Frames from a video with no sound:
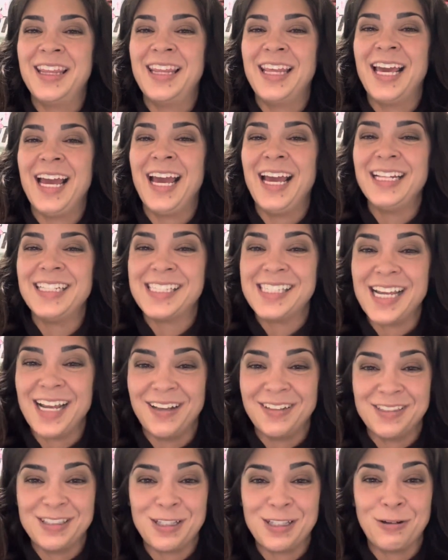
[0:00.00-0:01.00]
That
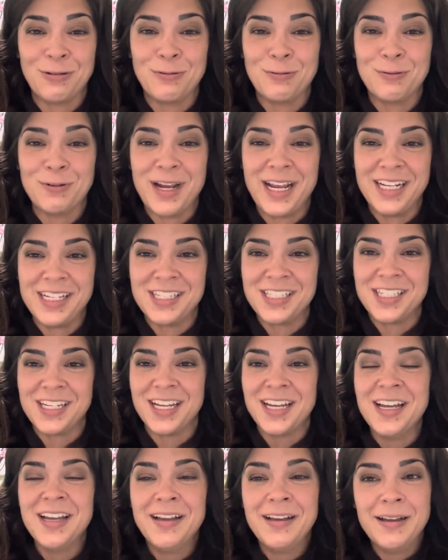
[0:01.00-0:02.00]
sounds rich.
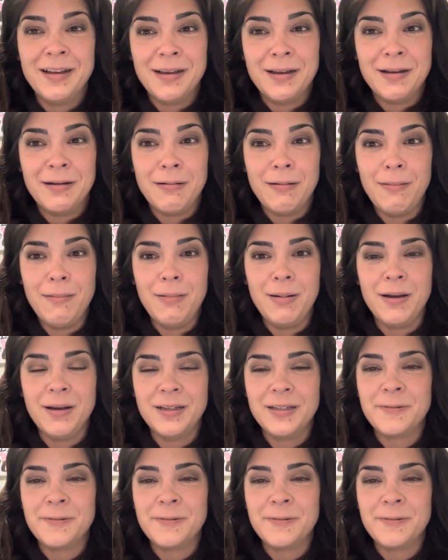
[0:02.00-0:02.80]
Whew.